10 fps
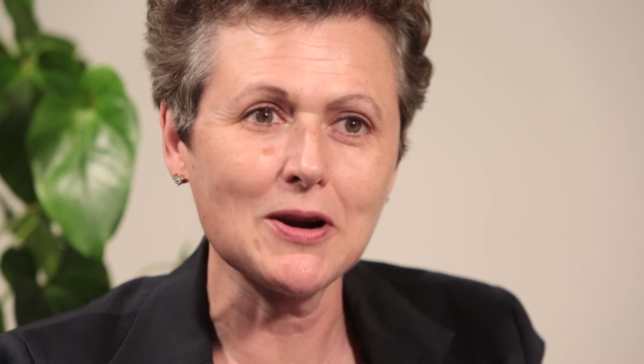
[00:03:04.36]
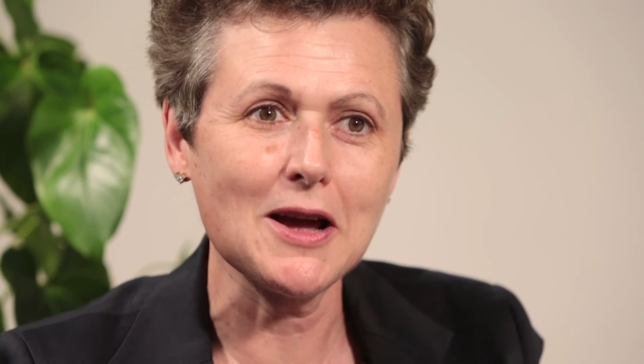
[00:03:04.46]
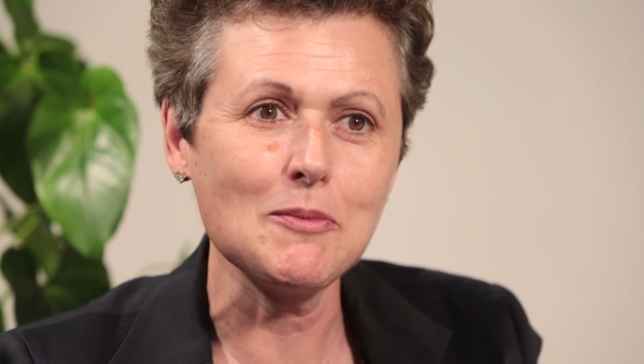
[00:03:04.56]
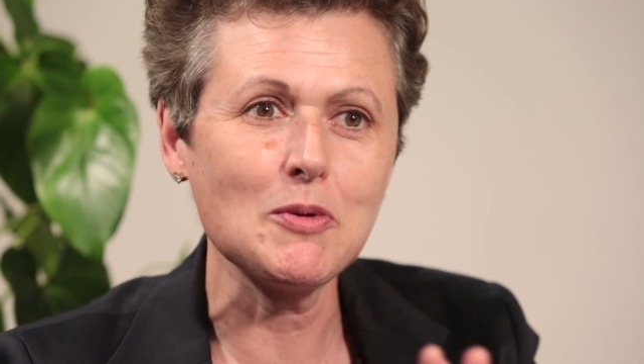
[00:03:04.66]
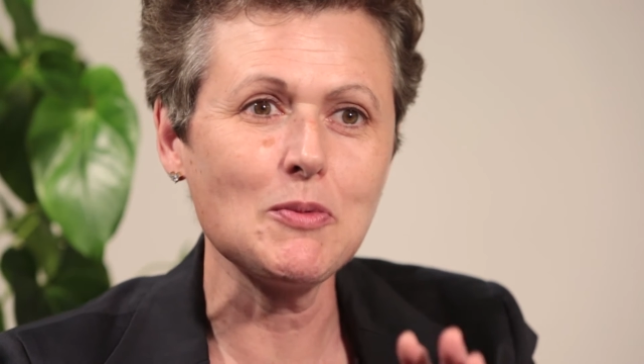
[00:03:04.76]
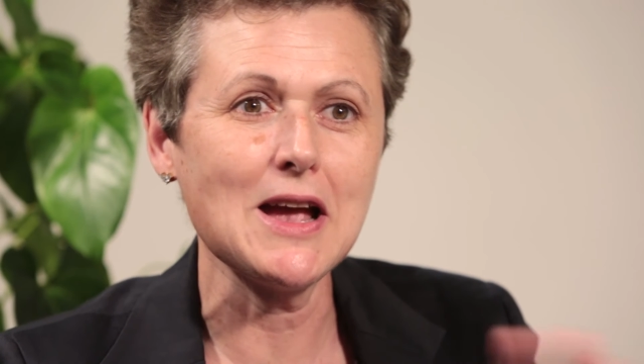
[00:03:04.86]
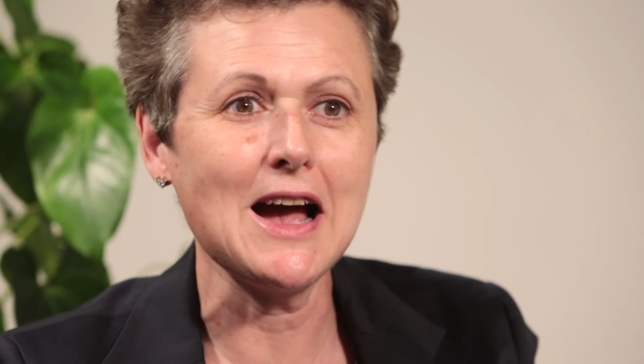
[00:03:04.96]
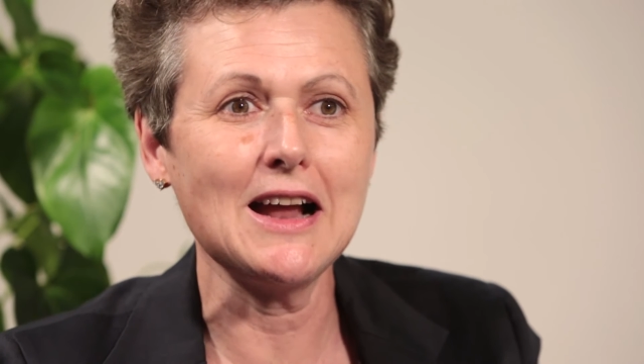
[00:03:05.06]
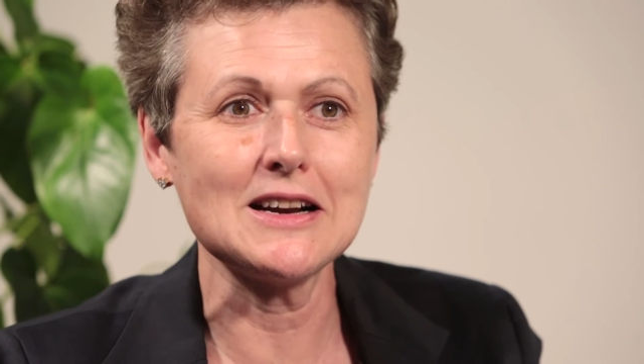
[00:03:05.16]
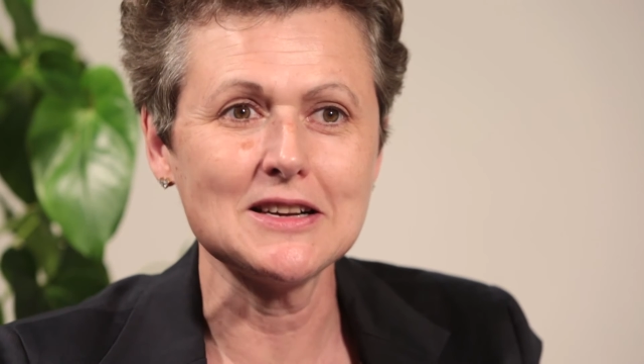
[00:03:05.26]
but I mean, we
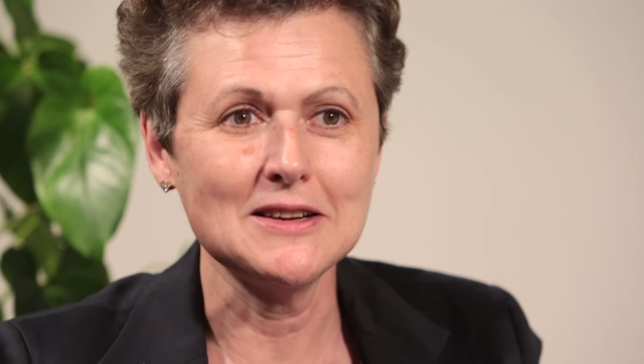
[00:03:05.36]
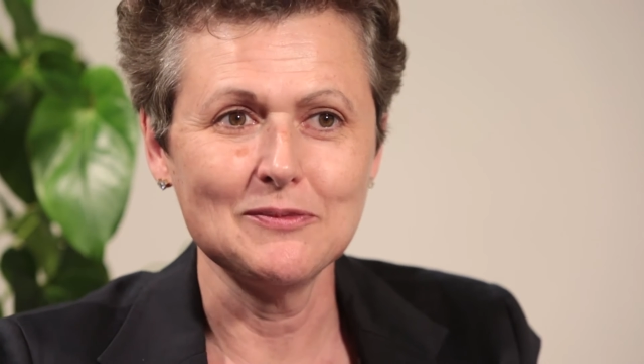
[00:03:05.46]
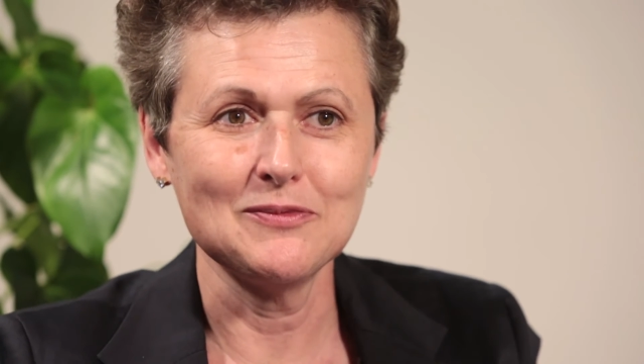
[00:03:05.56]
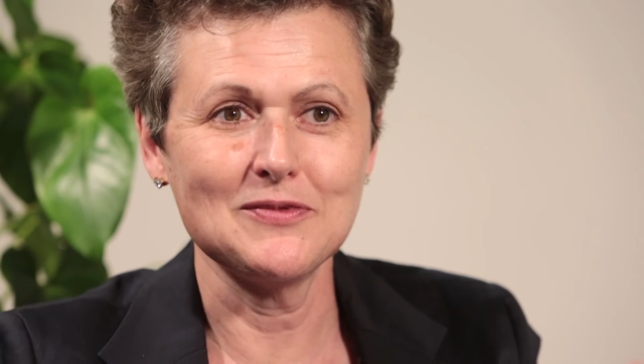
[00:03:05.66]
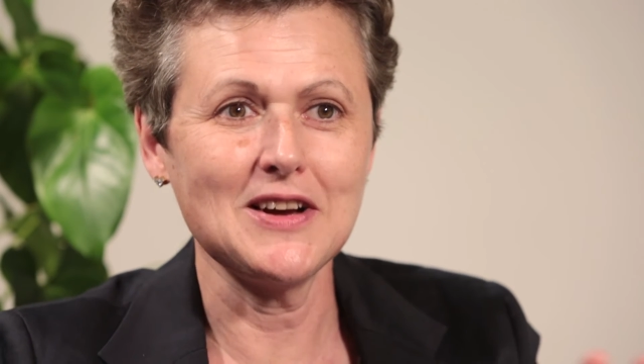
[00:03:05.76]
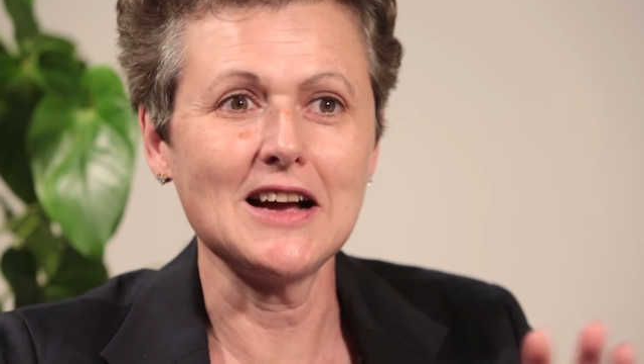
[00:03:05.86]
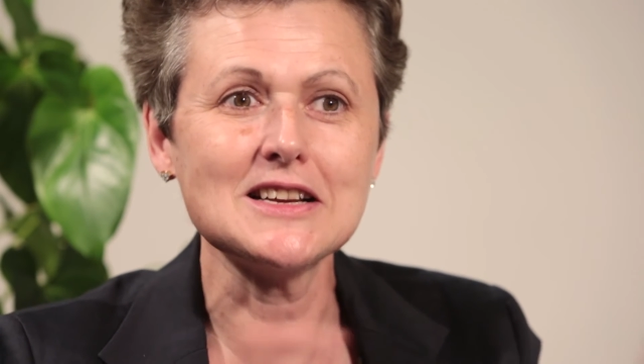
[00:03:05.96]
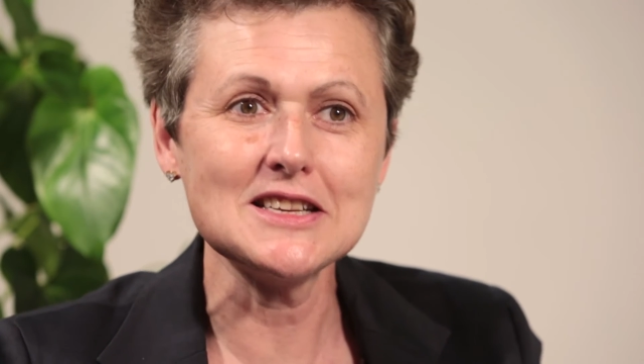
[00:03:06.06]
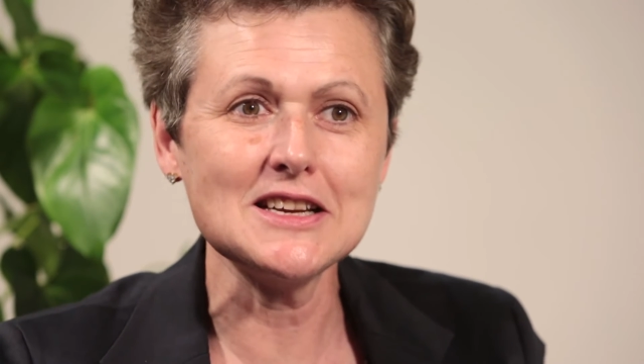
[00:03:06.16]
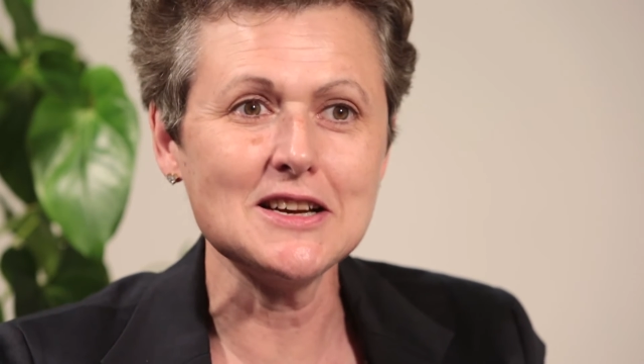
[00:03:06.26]
had
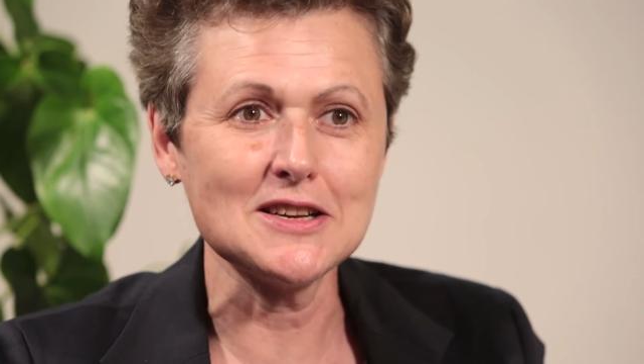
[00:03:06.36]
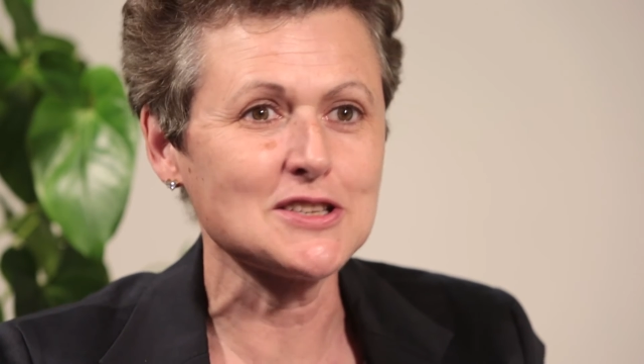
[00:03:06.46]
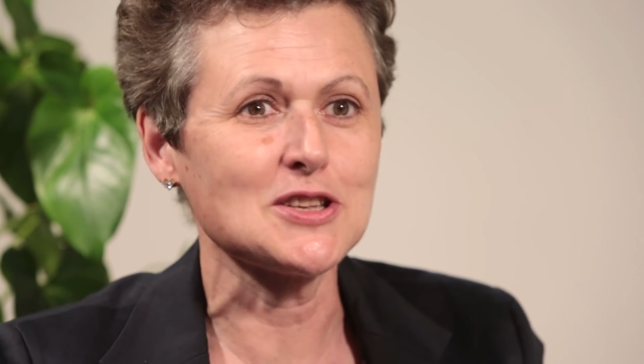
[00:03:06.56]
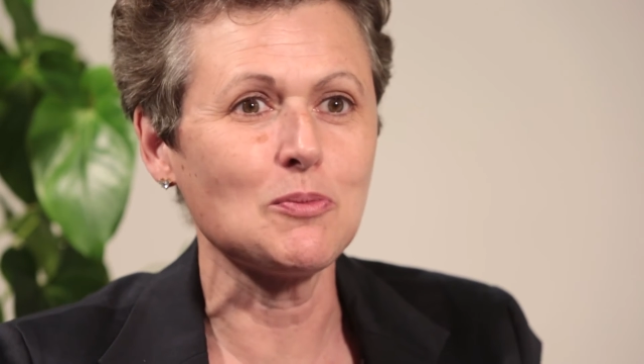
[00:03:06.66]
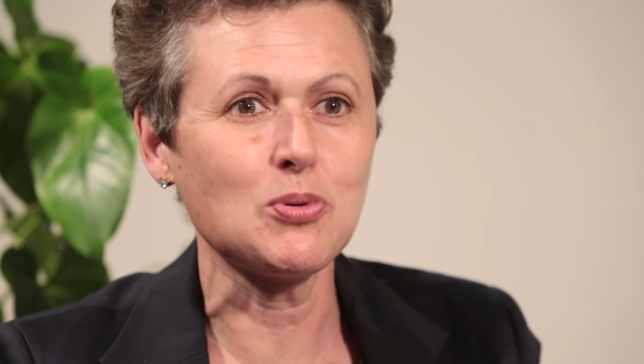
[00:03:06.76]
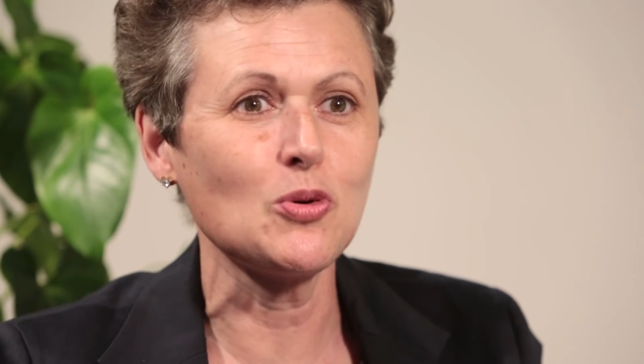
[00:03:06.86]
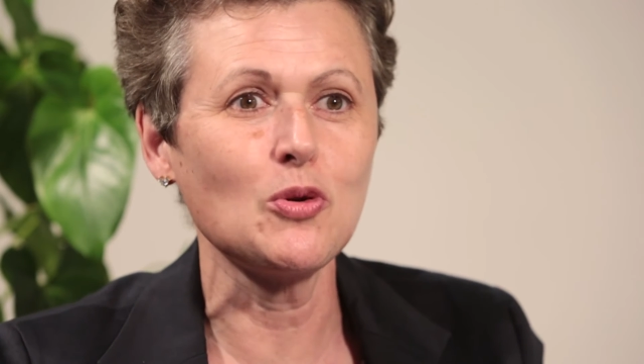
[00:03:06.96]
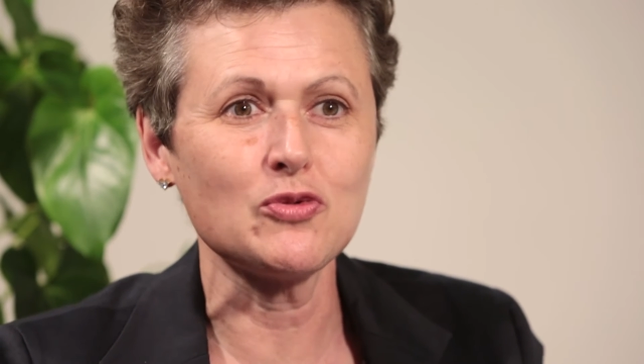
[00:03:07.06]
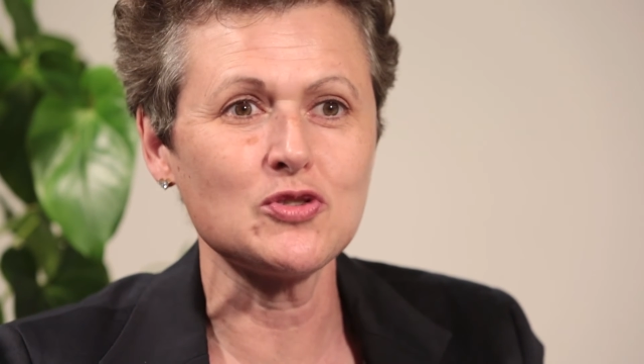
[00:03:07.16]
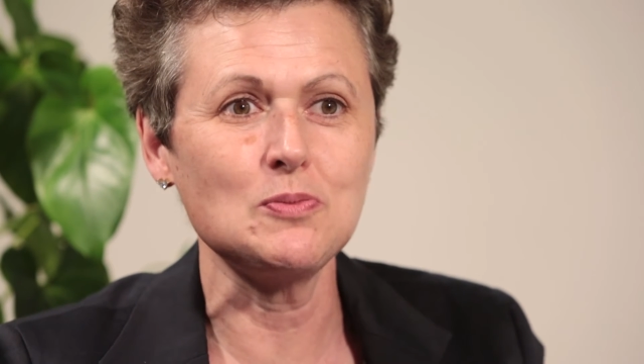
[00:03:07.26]
ideas that
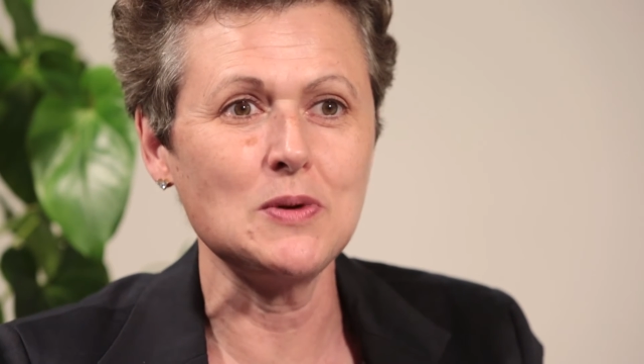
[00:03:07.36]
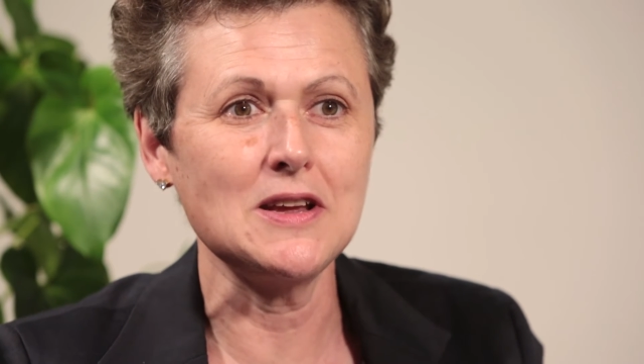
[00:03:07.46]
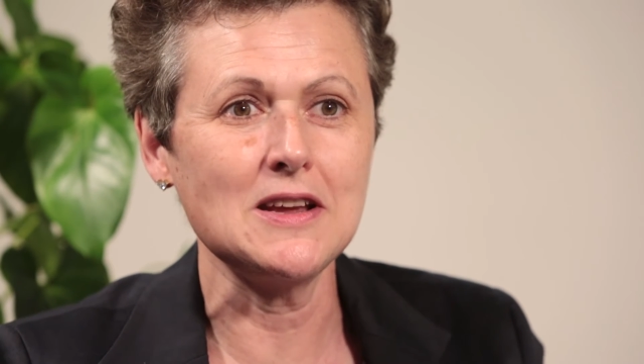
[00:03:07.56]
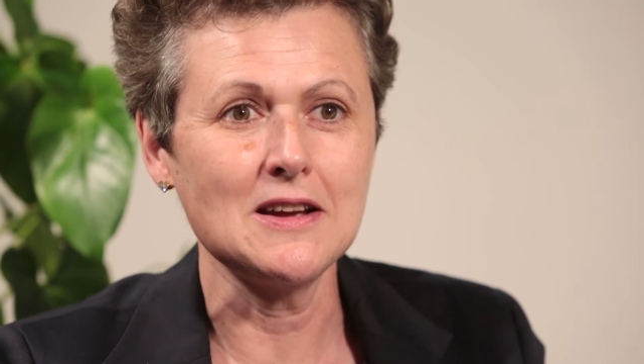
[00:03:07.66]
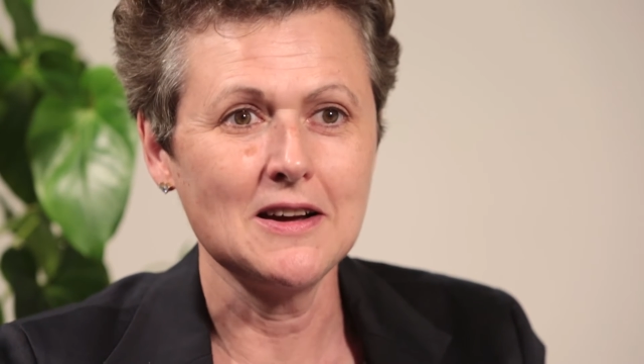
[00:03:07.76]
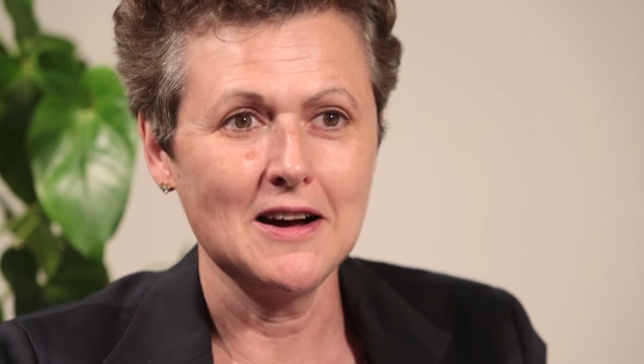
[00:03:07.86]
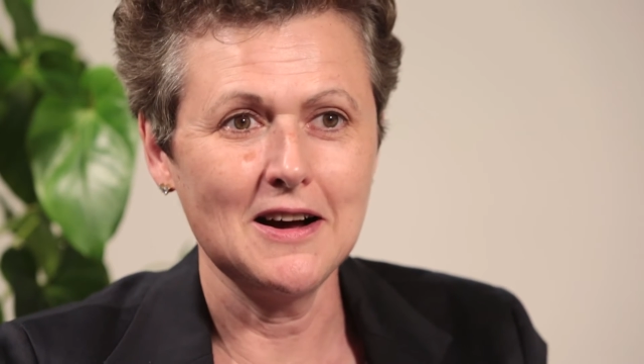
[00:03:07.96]
proved to be